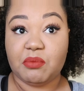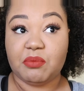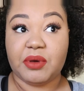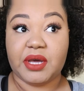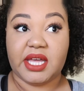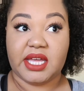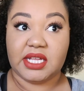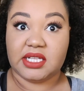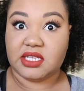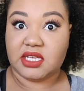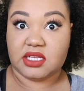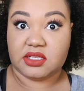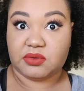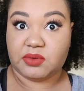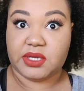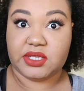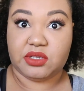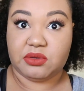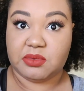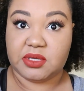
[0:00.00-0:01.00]
but it takes
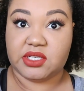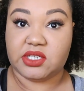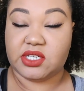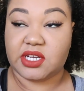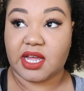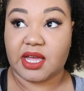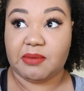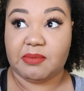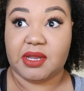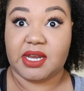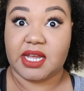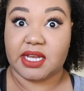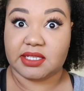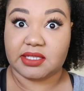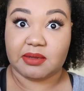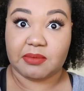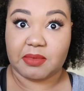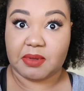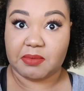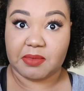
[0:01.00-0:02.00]
way too much time, and
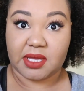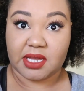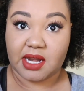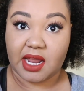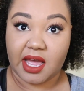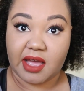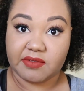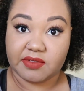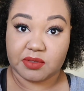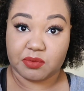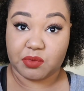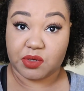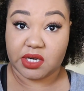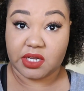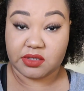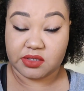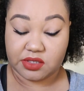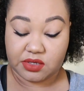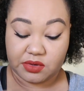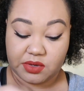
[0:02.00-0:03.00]
next time I'm gonna have
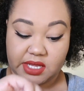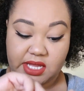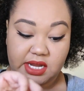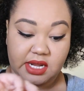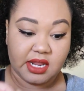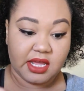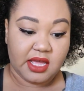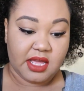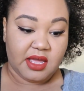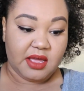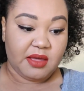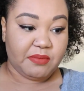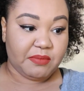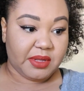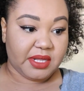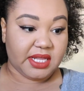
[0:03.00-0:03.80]
someone else do it.